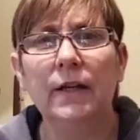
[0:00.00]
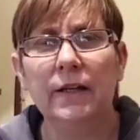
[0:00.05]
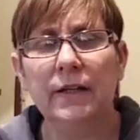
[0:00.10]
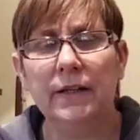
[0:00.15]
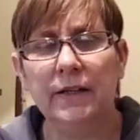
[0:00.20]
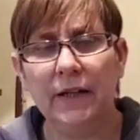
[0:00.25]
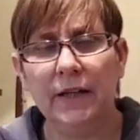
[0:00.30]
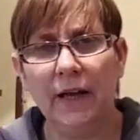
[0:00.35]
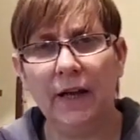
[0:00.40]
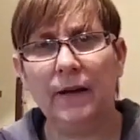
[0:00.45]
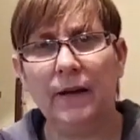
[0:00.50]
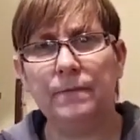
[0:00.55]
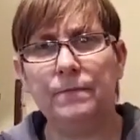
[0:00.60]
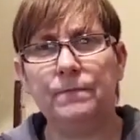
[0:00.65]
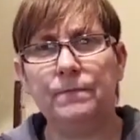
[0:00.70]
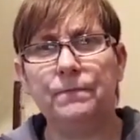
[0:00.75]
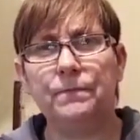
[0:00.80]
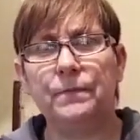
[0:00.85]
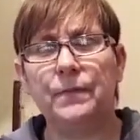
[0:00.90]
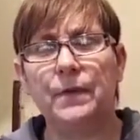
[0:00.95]
Yeah,
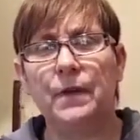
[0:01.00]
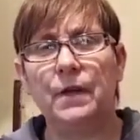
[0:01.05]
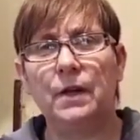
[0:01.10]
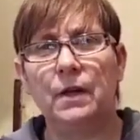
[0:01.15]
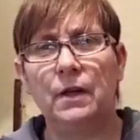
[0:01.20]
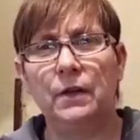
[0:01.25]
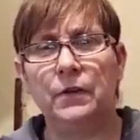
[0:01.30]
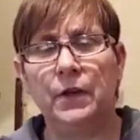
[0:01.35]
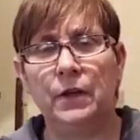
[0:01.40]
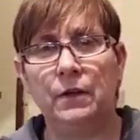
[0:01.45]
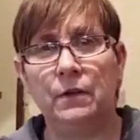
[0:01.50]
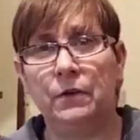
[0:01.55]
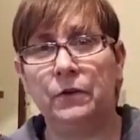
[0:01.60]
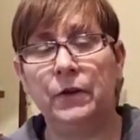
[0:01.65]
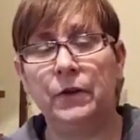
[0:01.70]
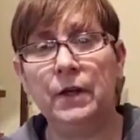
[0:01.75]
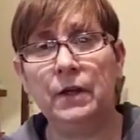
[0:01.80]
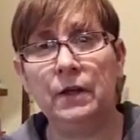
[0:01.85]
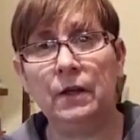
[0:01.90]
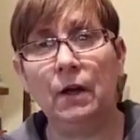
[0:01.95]
the
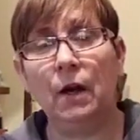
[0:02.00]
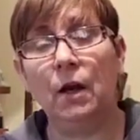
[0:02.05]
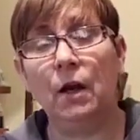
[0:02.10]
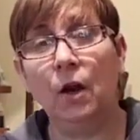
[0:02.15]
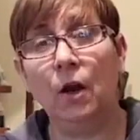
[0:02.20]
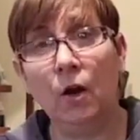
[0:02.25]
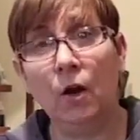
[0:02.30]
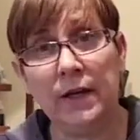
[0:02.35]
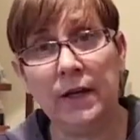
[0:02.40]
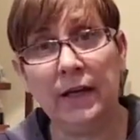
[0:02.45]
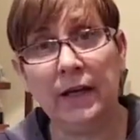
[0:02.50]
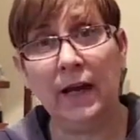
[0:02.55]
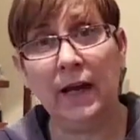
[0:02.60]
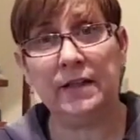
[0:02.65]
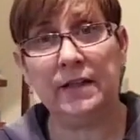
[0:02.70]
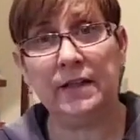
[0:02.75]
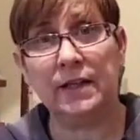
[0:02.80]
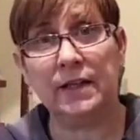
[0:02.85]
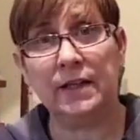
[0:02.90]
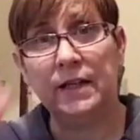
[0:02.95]
thing, I like
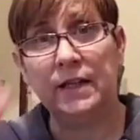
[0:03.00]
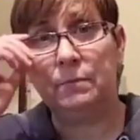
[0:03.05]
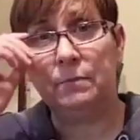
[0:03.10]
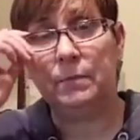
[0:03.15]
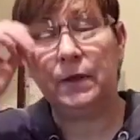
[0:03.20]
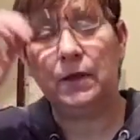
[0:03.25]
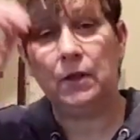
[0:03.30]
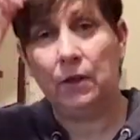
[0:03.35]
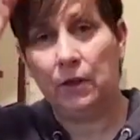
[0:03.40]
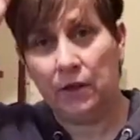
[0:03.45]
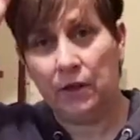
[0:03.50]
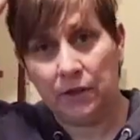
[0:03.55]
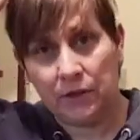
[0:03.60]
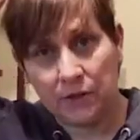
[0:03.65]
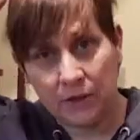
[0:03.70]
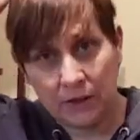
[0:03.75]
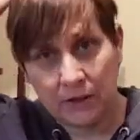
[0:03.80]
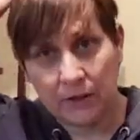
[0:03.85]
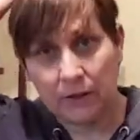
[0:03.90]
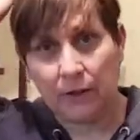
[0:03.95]
Etsy because
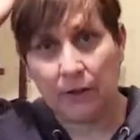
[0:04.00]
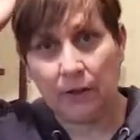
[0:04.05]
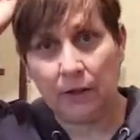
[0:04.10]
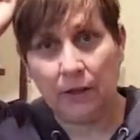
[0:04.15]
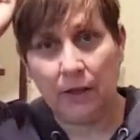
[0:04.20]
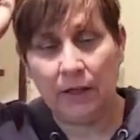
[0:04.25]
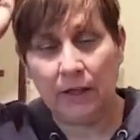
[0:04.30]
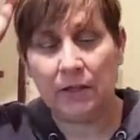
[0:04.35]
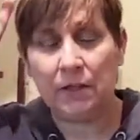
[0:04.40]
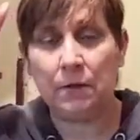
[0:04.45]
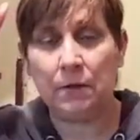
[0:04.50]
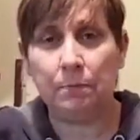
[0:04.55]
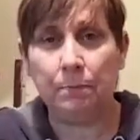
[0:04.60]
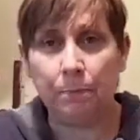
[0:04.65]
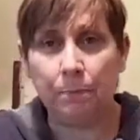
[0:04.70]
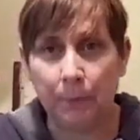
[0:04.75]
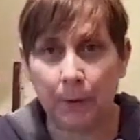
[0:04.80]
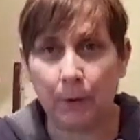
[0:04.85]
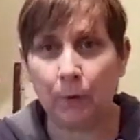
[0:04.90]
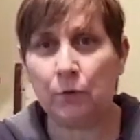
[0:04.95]
it's
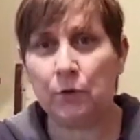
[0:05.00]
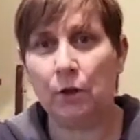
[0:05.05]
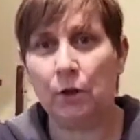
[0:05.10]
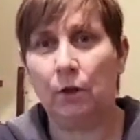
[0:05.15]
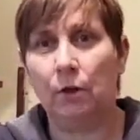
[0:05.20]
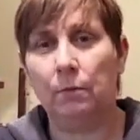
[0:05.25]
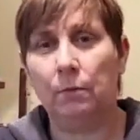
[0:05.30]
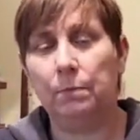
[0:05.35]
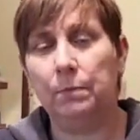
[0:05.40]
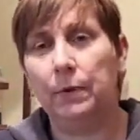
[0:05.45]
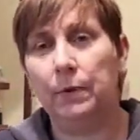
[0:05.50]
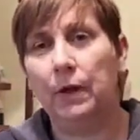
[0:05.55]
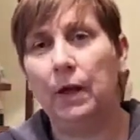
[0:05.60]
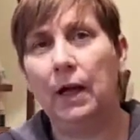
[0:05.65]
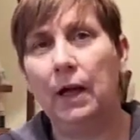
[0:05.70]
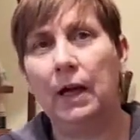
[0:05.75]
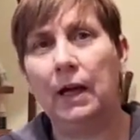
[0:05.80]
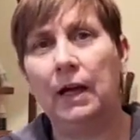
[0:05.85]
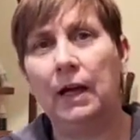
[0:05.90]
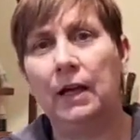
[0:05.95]
built up
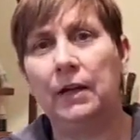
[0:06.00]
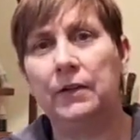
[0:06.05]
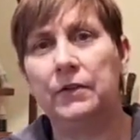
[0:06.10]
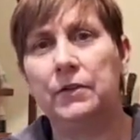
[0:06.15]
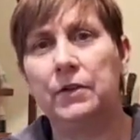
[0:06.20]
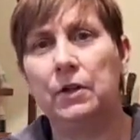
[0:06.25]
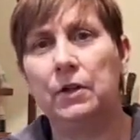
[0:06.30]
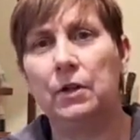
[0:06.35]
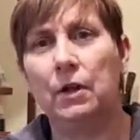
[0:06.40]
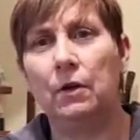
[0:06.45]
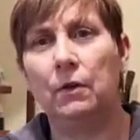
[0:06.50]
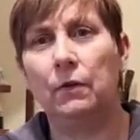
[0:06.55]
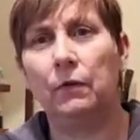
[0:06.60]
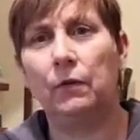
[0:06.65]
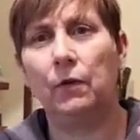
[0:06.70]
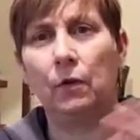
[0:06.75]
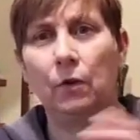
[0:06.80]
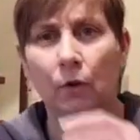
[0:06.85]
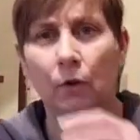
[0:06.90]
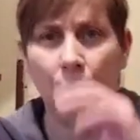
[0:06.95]
and, you know, I've
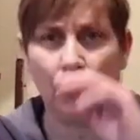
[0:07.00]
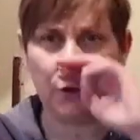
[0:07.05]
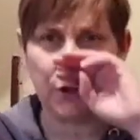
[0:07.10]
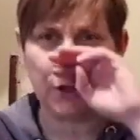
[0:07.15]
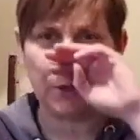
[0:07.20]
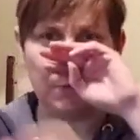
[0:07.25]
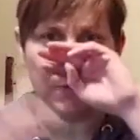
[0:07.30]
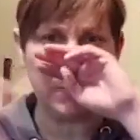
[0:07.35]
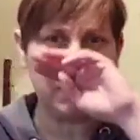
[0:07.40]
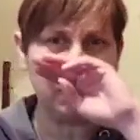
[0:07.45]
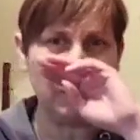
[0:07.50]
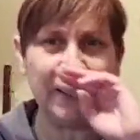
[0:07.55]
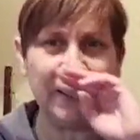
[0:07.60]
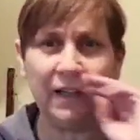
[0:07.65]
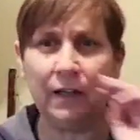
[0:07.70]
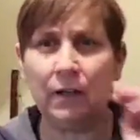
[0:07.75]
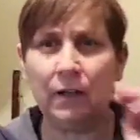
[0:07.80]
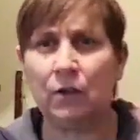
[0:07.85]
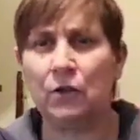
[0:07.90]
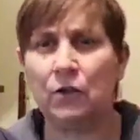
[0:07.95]
got good customers, regular
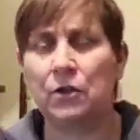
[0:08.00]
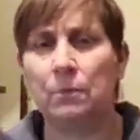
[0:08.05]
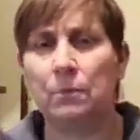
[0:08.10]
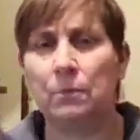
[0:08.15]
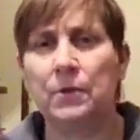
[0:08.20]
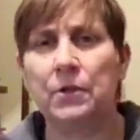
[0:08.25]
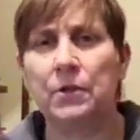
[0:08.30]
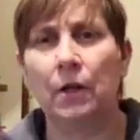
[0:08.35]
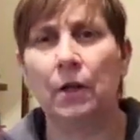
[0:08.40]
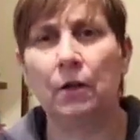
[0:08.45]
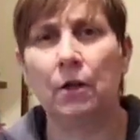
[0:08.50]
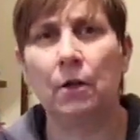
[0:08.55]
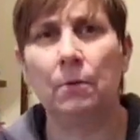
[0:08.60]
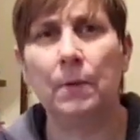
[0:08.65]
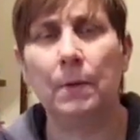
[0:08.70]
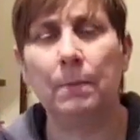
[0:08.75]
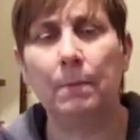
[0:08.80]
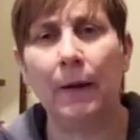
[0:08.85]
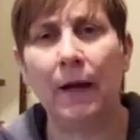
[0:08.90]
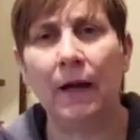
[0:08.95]
customers that are
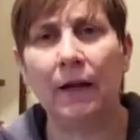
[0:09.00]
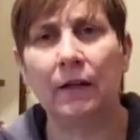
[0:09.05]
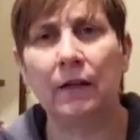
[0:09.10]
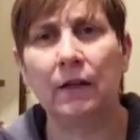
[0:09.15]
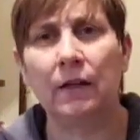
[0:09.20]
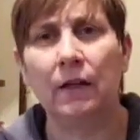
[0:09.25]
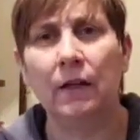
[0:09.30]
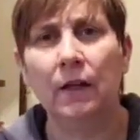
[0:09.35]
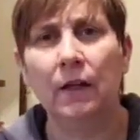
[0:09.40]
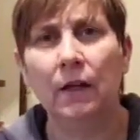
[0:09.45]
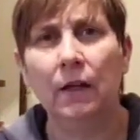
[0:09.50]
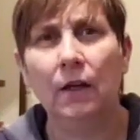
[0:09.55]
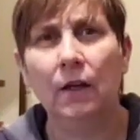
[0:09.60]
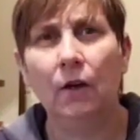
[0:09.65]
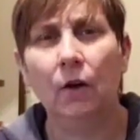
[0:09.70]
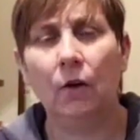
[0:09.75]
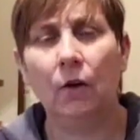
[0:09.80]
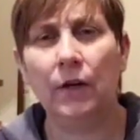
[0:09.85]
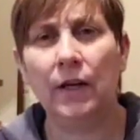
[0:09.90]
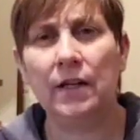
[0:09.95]
coming back
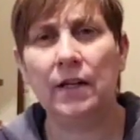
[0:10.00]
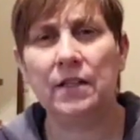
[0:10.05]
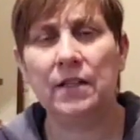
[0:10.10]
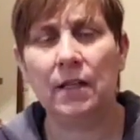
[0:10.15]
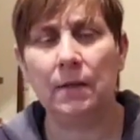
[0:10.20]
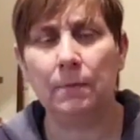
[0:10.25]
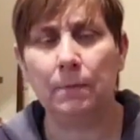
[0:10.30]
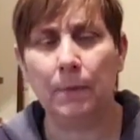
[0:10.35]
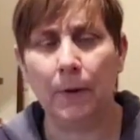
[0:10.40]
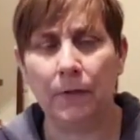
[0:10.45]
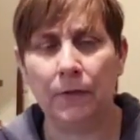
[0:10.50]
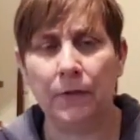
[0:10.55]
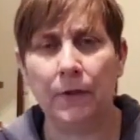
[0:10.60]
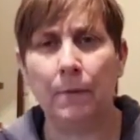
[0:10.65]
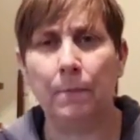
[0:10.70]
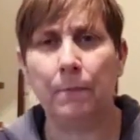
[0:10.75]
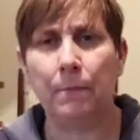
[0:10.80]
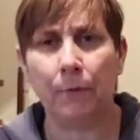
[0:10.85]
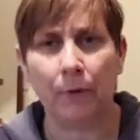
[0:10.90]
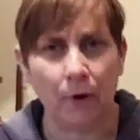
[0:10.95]
on Etsy, but
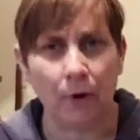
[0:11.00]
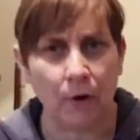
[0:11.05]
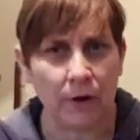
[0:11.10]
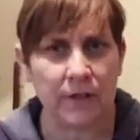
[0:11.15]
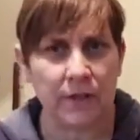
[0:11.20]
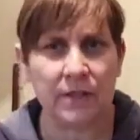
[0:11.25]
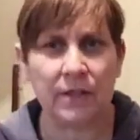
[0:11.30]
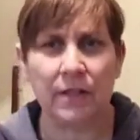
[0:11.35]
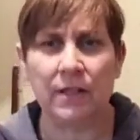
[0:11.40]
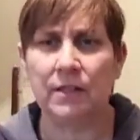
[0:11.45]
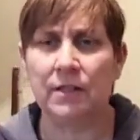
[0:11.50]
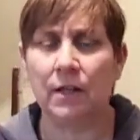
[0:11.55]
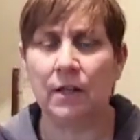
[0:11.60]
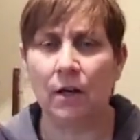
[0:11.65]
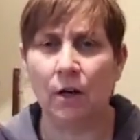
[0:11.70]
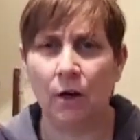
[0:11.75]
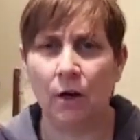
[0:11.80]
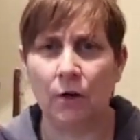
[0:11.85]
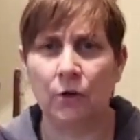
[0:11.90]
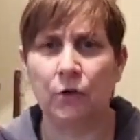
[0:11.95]
the prices
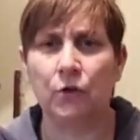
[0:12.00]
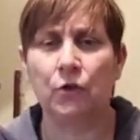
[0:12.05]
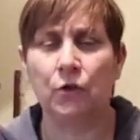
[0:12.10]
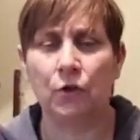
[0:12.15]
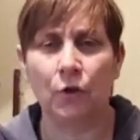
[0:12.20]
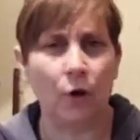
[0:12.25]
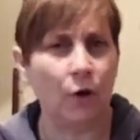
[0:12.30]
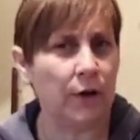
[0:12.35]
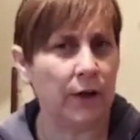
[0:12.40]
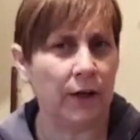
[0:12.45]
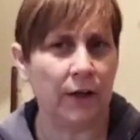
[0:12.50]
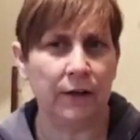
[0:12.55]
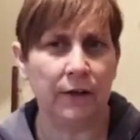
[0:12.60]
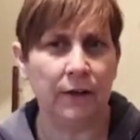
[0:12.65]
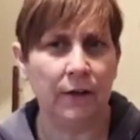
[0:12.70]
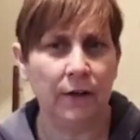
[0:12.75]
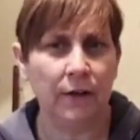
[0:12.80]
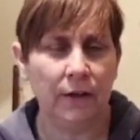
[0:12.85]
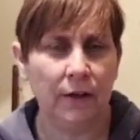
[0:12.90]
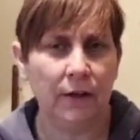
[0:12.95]
are shocking.
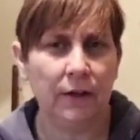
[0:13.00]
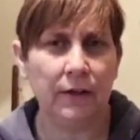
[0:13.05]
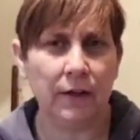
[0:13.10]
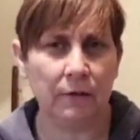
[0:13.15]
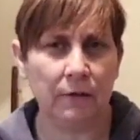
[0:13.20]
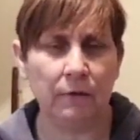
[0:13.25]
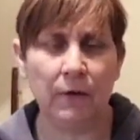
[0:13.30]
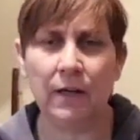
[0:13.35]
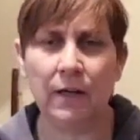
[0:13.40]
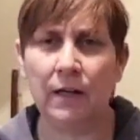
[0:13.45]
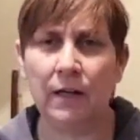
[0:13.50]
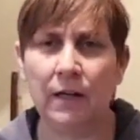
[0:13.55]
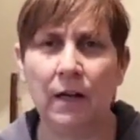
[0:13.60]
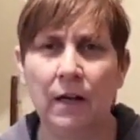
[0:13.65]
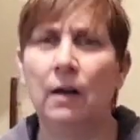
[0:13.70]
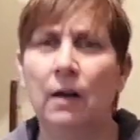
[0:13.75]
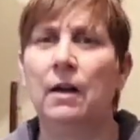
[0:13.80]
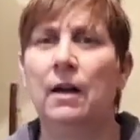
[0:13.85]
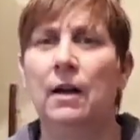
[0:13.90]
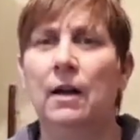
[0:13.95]
They really
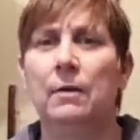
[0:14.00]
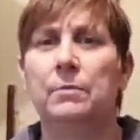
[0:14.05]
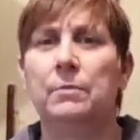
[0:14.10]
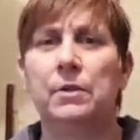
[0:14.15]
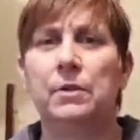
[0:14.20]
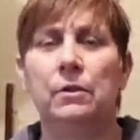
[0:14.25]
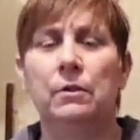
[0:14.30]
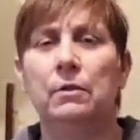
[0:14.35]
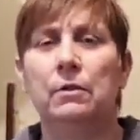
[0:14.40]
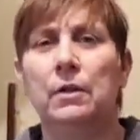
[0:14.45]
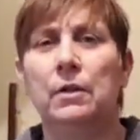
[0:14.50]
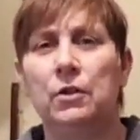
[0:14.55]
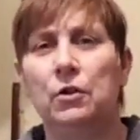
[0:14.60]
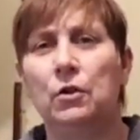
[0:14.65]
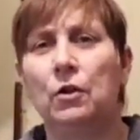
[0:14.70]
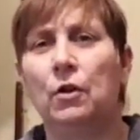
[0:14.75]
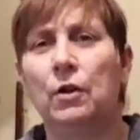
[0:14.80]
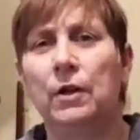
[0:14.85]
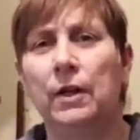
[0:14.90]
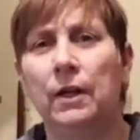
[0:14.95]
are absolutely
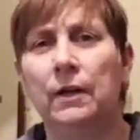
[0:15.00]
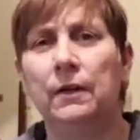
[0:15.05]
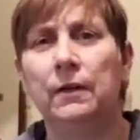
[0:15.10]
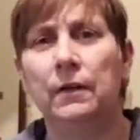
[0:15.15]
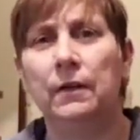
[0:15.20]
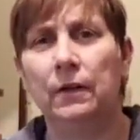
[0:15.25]
shocking.